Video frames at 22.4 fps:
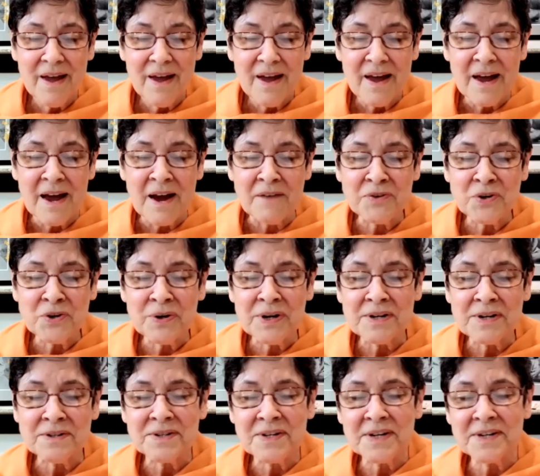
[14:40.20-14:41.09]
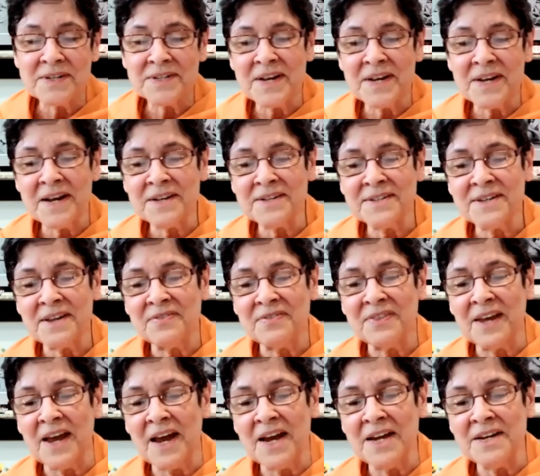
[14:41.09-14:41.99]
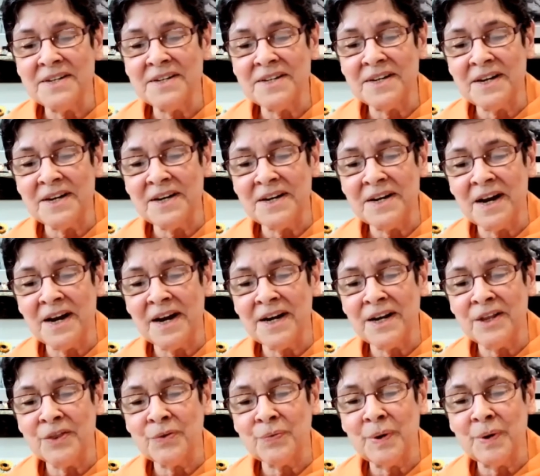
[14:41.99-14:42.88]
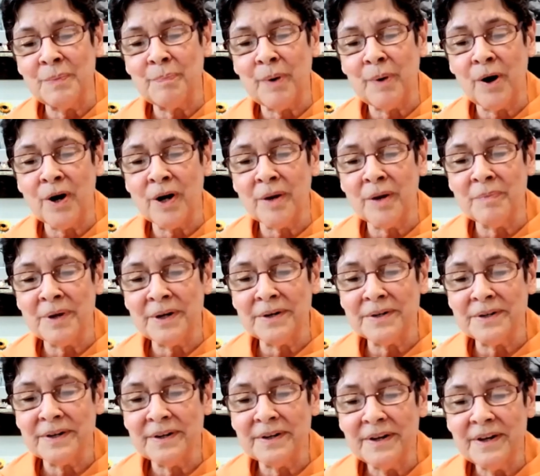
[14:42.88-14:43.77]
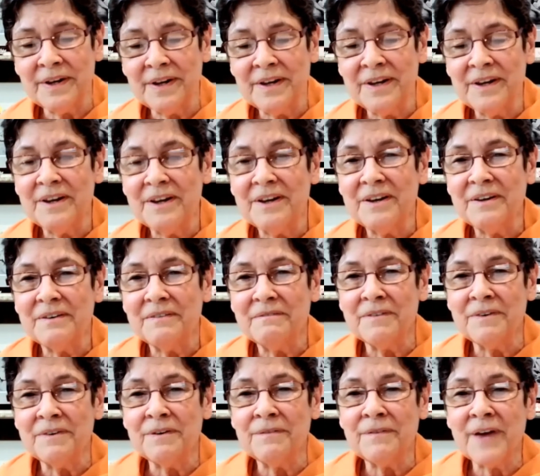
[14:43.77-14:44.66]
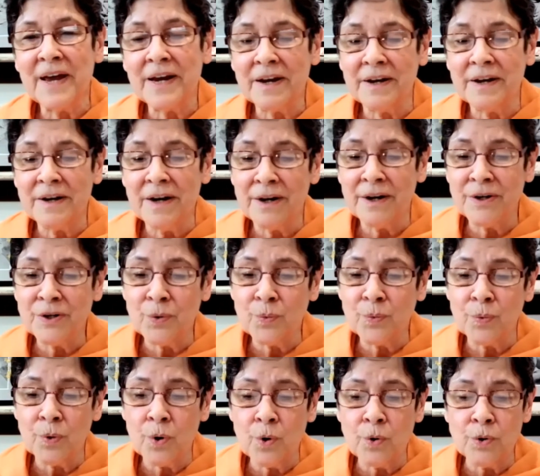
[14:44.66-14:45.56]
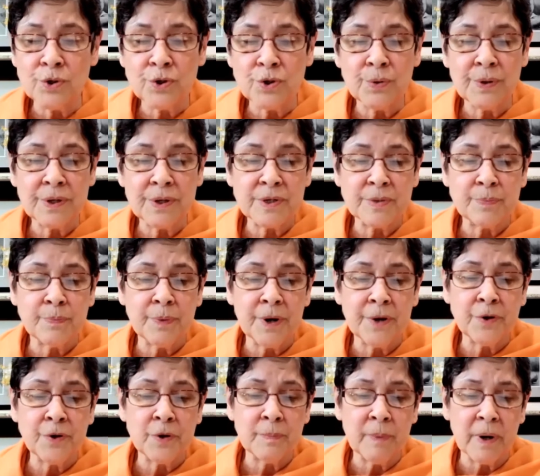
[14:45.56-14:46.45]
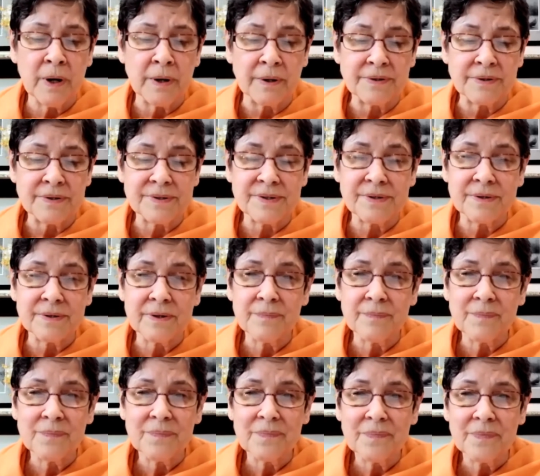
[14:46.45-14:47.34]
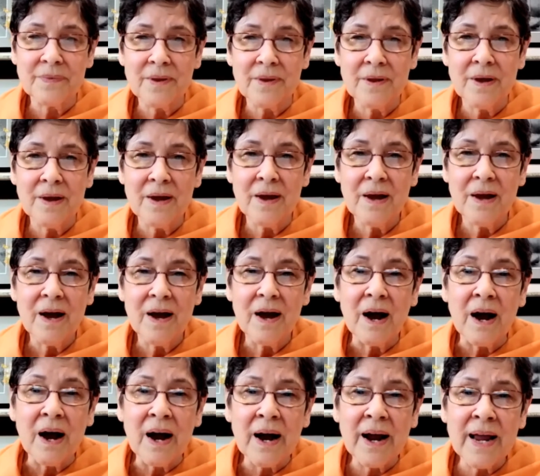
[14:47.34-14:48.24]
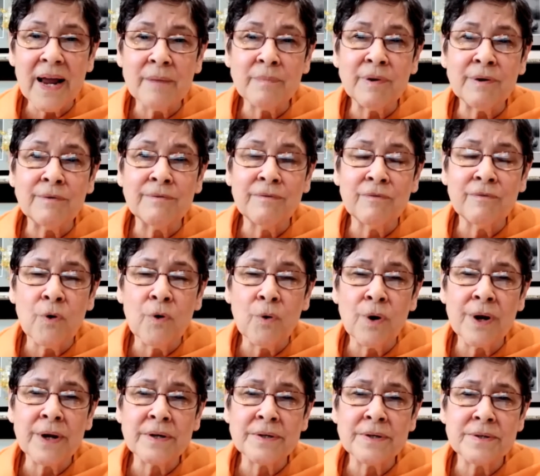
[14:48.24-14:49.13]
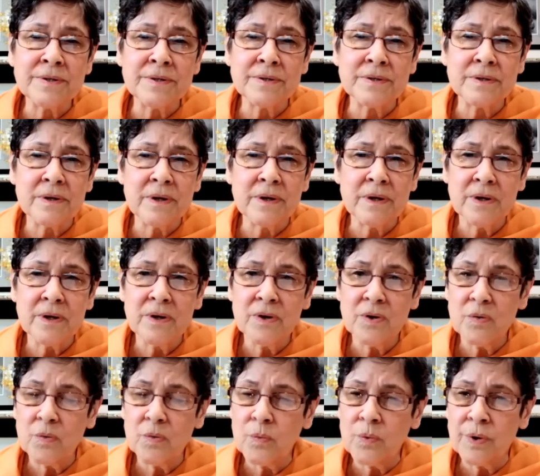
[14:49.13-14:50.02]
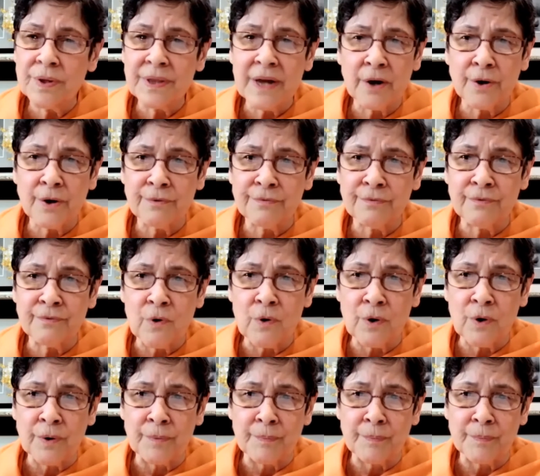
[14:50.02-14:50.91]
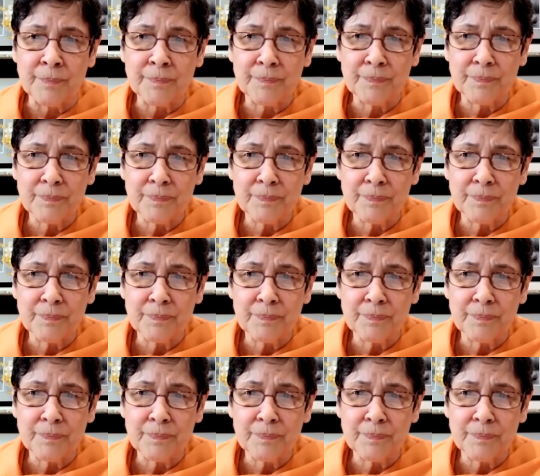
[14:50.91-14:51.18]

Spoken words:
After his success at the 1893 Parliament, Vivekananda wrote to his brother monks, I am a voice without a form.